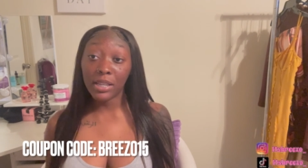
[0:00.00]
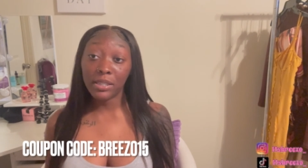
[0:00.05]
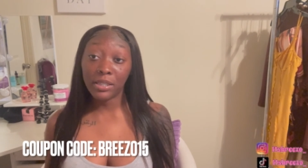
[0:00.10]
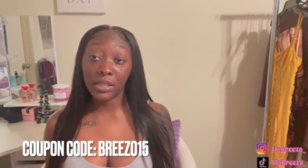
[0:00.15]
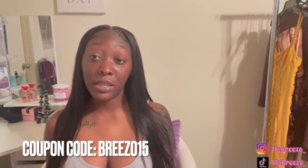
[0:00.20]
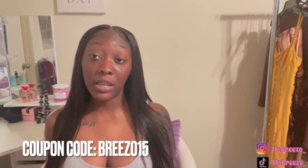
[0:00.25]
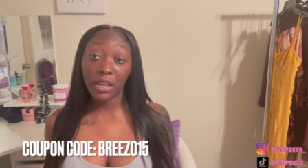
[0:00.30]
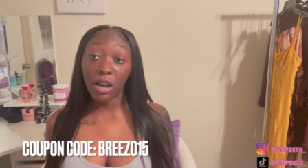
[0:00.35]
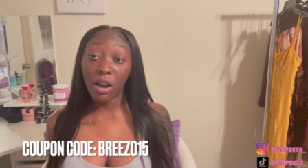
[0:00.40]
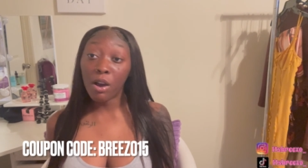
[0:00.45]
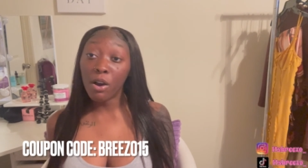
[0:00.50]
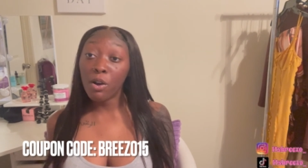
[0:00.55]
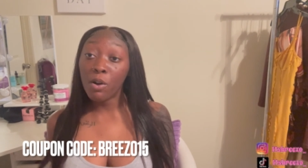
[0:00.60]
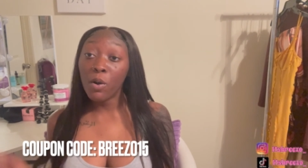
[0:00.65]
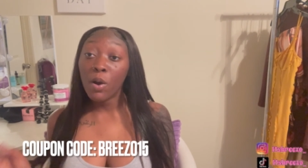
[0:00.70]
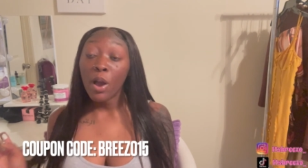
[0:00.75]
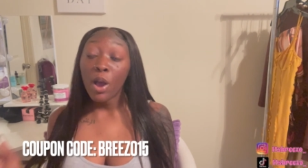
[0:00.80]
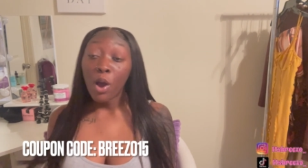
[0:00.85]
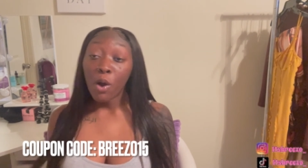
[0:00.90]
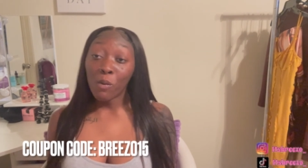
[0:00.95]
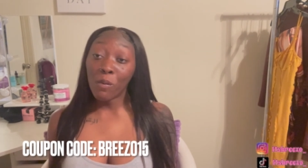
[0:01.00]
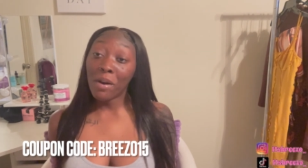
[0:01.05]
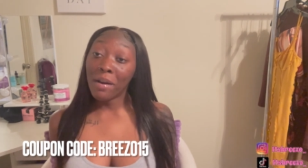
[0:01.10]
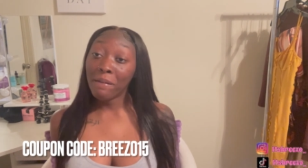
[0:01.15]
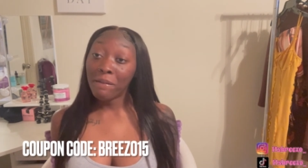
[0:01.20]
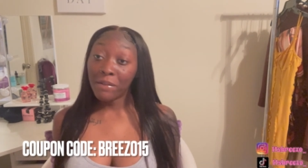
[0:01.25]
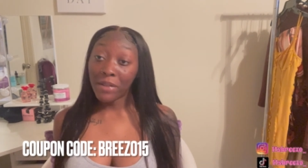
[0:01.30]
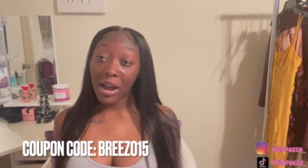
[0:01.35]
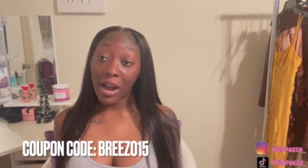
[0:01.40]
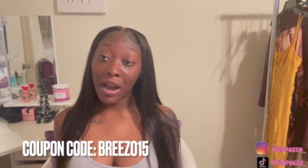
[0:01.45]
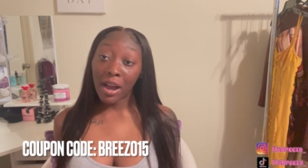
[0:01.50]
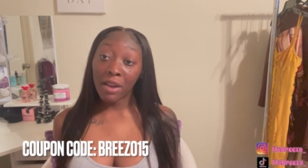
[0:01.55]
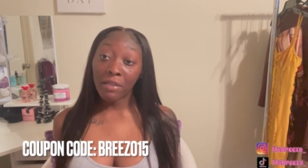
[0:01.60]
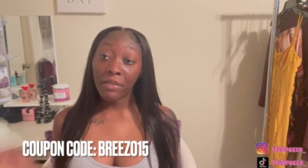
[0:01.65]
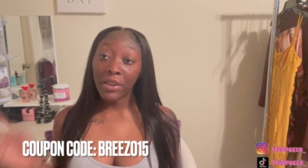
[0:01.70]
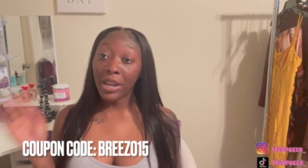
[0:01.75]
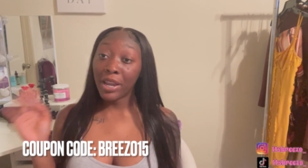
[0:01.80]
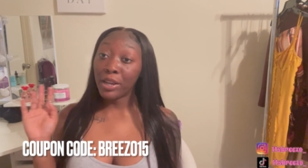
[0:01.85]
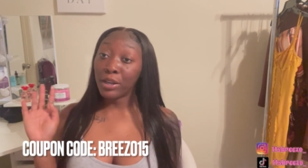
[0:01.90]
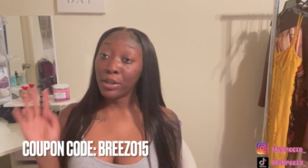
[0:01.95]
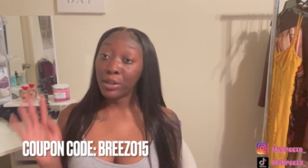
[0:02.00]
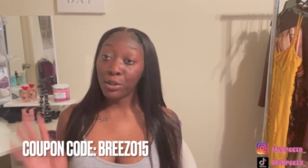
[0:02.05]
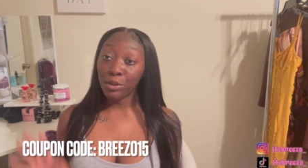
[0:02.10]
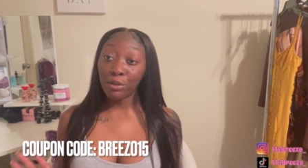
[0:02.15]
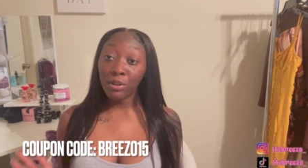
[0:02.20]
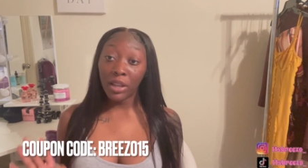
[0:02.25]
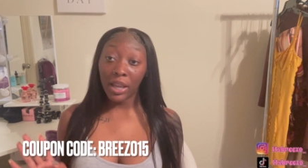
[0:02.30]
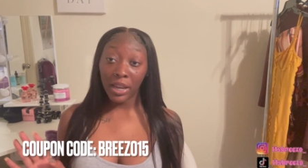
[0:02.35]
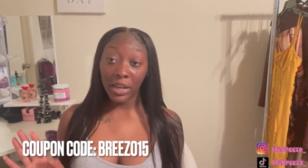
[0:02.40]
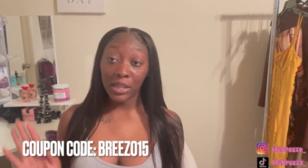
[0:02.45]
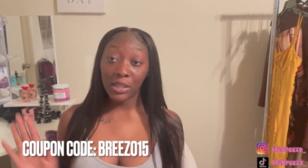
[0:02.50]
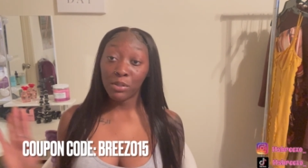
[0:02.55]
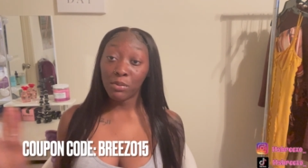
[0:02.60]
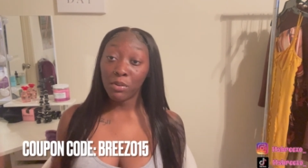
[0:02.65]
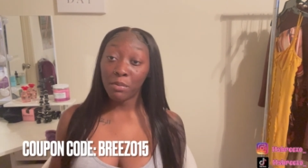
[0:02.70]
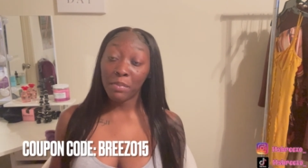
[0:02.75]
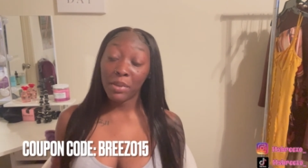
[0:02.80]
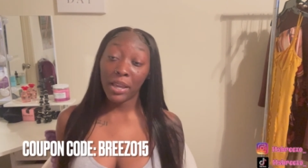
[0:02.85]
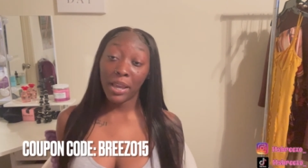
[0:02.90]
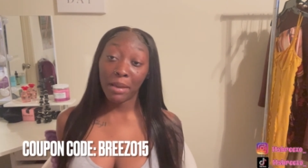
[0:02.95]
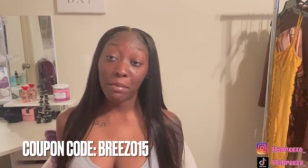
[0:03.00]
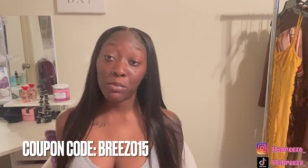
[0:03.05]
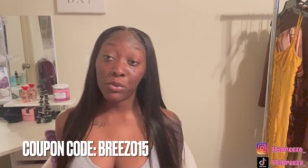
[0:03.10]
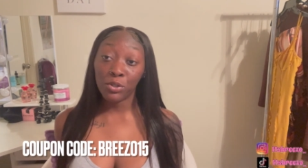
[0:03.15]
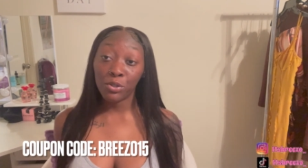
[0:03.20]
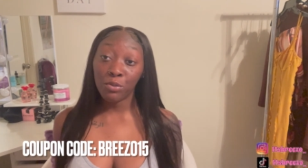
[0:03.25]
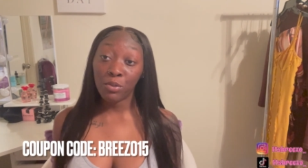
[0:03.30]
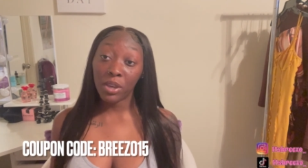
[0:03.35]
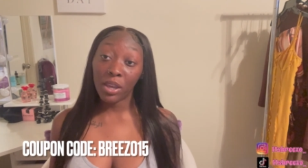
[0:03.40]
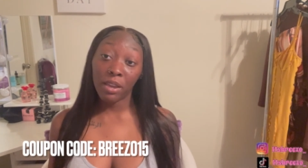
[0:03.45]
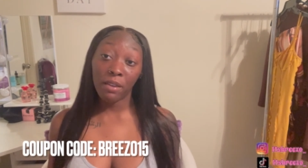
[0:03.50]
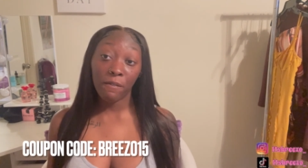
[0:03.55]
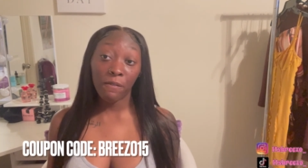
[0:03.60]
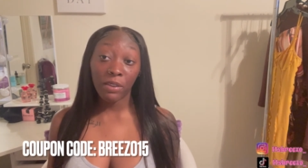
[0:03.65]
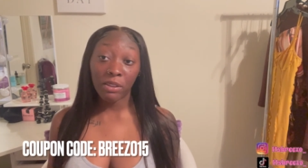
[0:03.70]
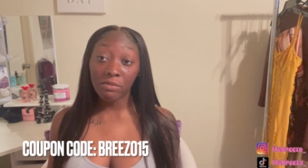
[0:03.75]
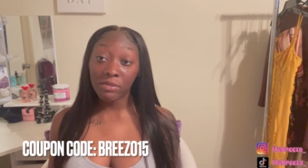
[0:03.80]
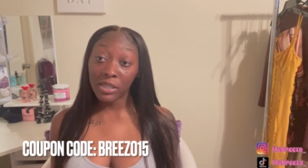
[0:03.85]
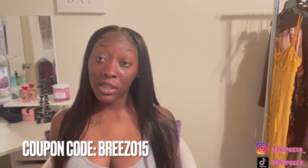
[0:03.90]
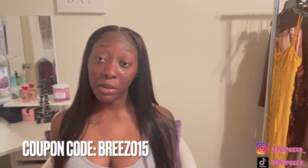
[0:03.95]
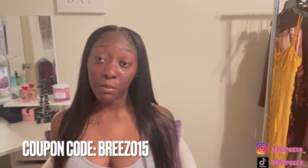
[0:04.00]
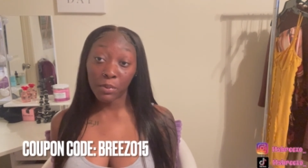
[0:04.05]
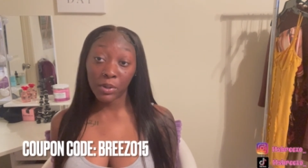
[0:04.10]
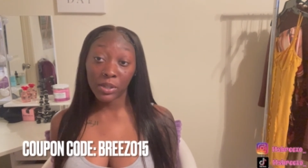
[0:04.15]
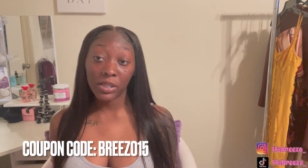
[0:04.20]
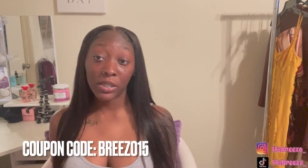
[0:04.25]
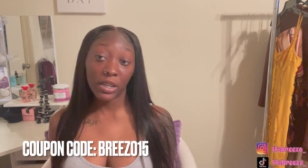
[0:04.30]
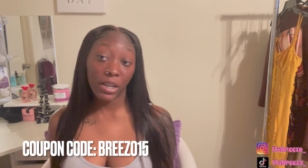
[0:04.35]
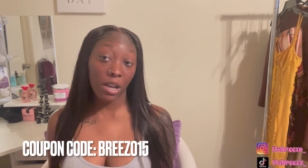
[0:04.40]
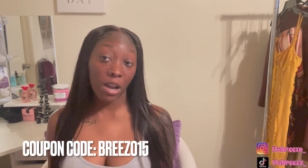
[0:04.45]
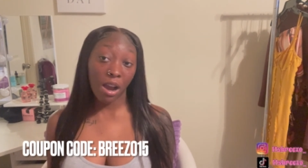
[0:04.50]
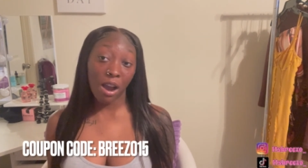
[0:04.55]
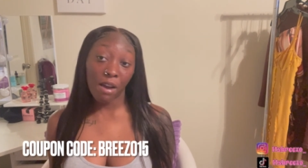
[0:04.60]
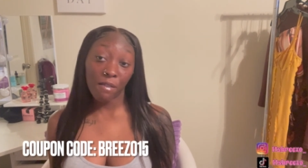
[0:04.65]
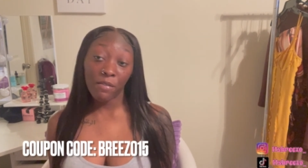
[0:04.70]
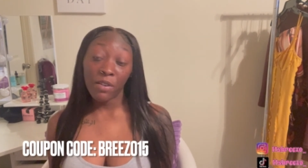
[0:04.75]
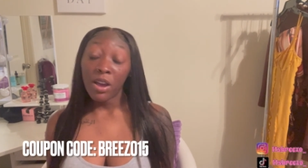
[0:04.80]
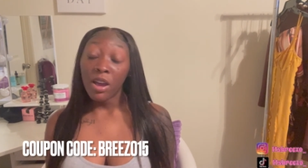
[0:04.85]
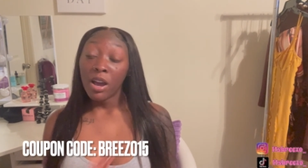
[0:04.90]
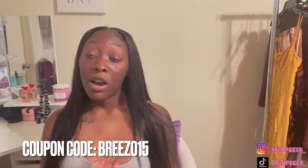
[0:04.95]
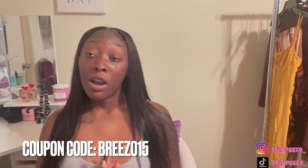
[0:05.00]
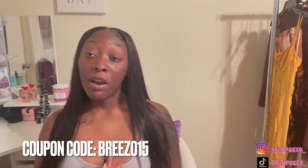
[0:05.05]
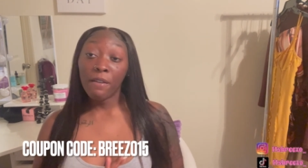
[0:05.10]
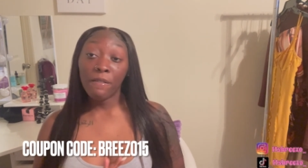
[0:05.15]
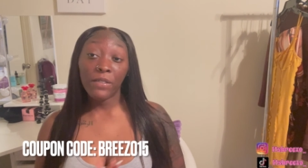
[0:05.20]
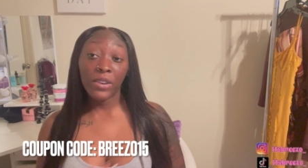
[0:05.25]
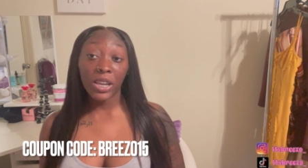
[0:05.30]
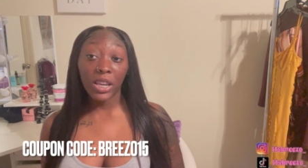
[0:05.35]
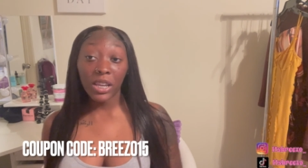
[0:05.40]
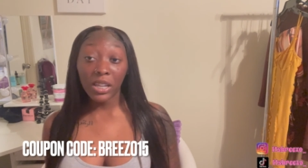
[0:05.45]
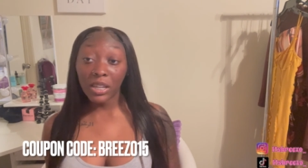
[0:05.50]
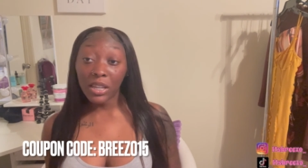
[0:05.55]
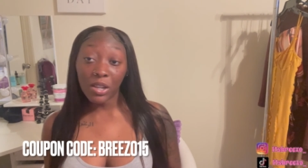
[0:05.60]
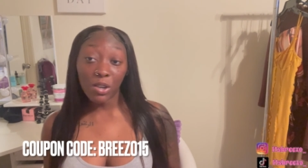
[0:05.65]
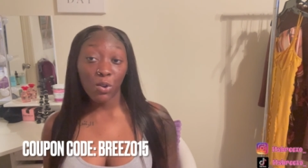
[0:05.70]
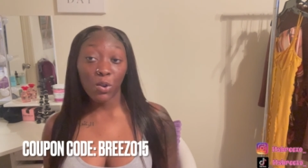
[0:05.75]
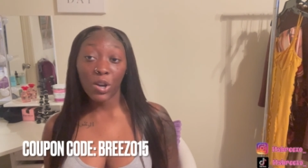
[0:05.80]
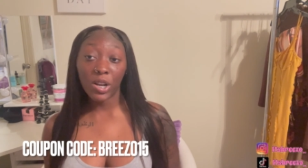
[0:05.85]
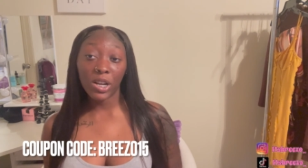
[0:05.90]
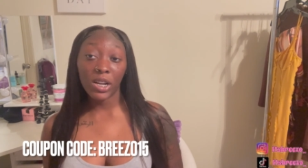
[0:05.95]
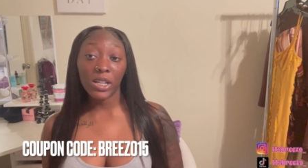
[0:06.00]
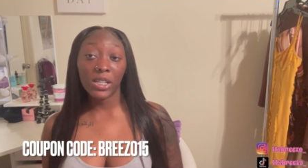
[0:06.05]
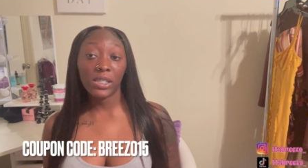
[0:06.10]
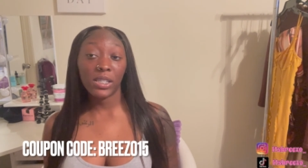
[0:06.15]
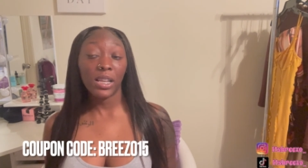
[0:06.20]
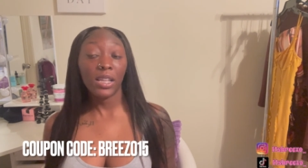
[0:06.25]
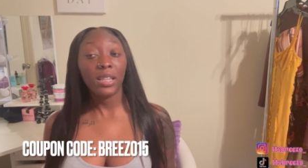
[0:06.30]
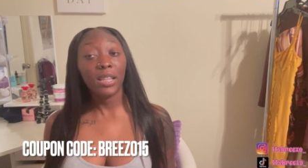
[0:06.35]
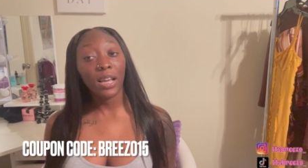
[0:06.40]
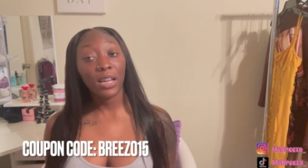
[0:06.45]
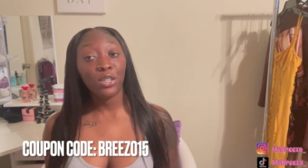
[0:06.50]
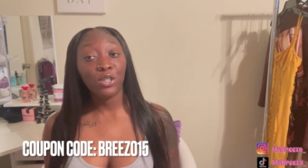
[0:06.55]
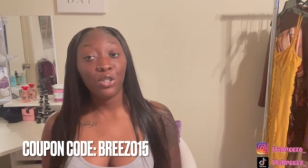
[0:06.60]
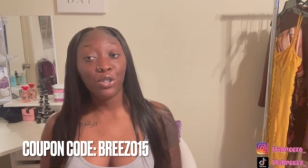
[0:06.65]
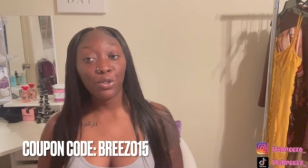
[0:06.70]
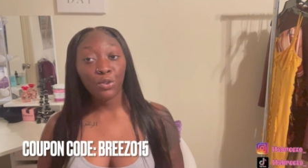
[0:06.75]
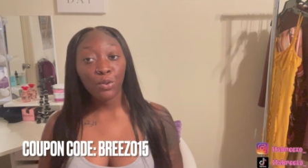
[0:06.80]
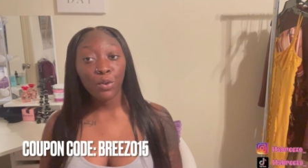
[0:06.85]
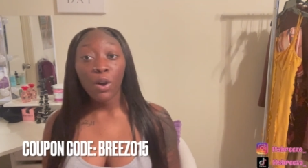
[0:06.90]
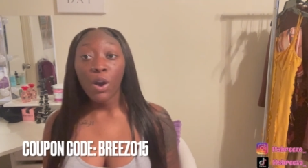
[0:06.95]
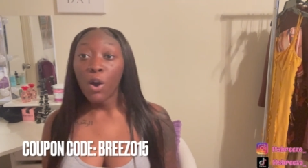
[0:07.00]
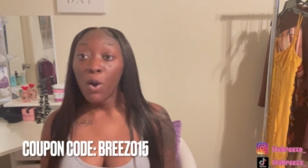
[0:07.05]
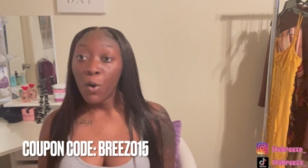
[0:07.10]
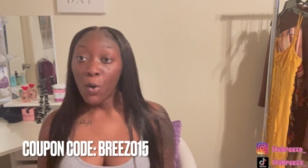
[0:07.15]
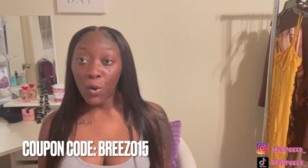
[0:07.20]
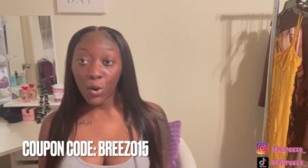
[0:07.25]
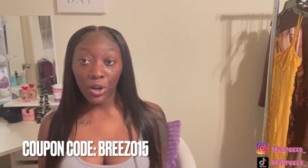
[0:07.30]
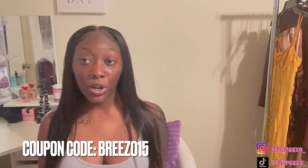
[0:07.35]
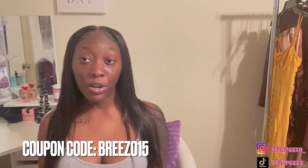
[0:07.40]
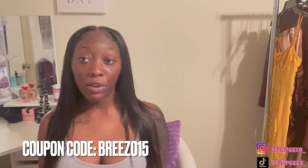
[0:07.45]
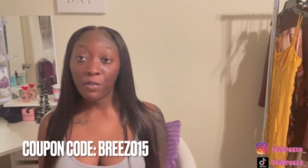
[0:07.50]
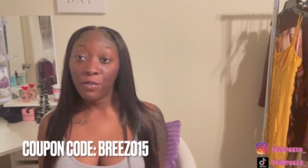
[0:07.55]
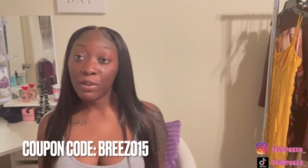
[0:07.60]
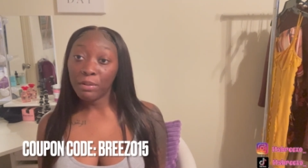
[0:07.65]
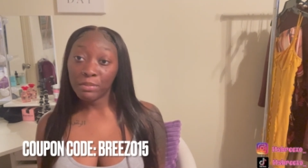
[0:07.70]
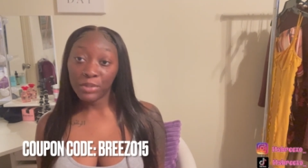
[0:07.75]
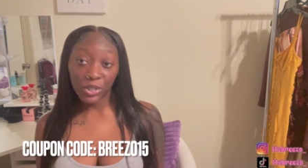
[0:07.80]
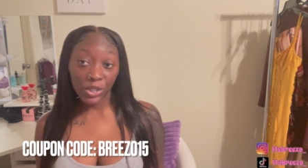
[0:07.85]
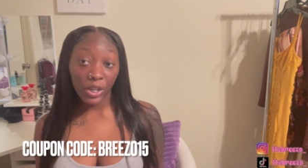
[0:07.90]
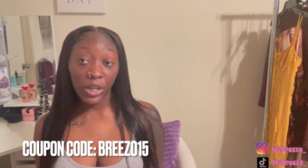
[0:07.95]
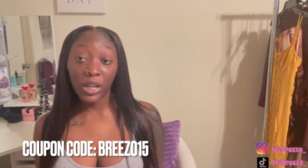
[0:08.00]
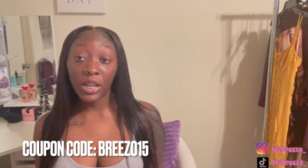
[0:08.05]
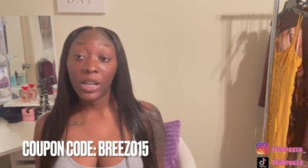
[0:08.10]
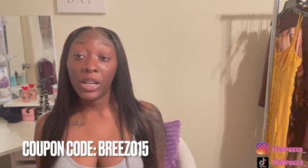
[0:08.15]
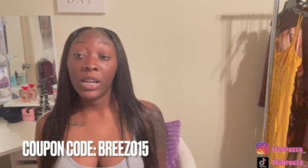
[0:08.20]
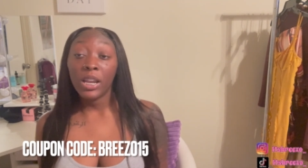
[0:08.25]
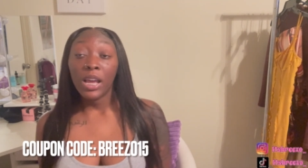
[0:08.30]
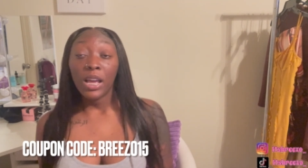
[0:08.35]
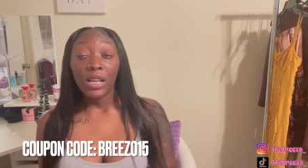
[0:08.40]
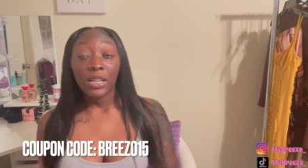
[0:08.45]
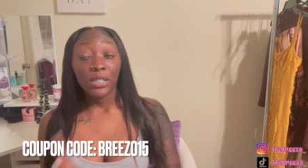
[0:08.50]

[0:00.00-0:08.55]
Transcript: Z O one five, and you ladies will be able to get fifteen percent off of any orders that you order from Shein.